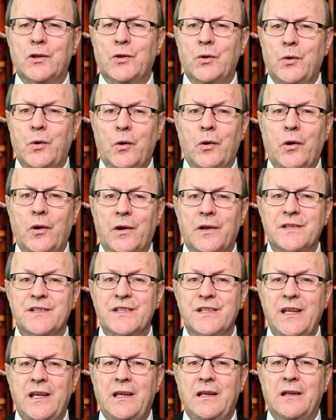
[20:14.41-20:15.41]
to go to the
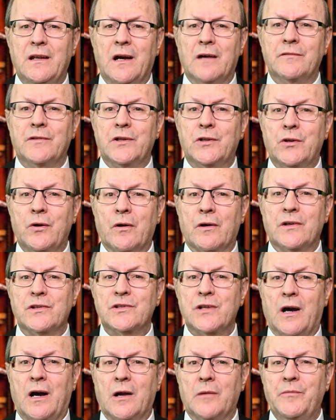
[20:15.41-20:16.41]
scene of the
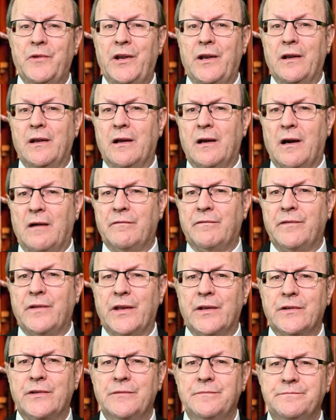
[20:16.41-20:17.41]
Turkish-Armenian
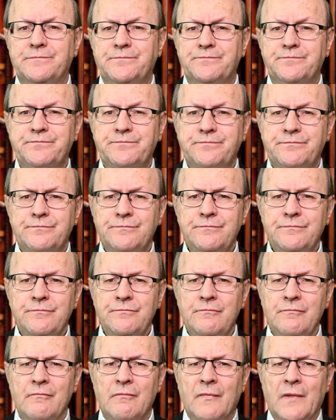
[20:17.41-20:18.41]
conflict.
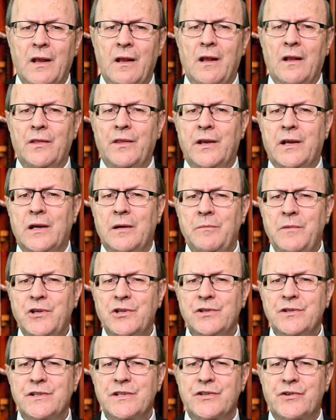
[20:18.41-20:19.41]
The
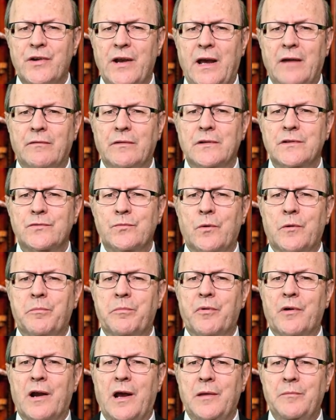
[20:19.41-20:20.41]
commission's travels were
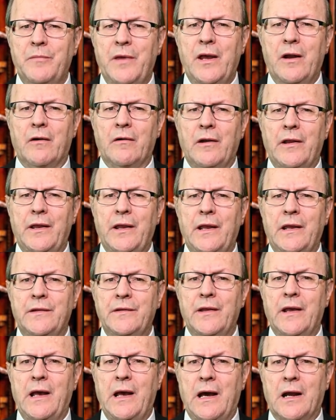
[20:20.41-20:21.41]
primarily in
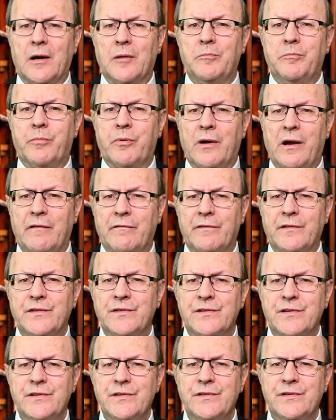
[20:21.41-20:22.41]
the Arab
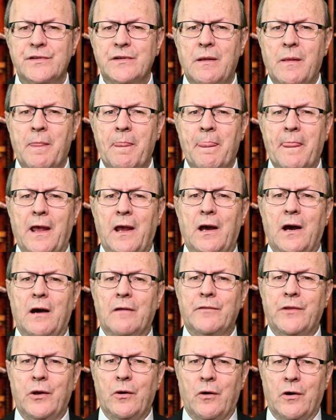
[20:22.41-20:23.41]
provinces,
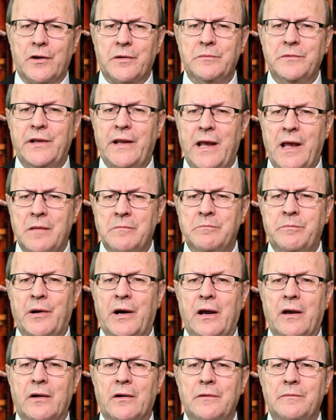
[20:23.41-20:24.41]
of the Ottoman
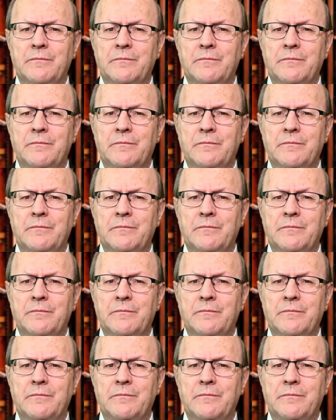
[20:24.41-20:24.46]
Empire.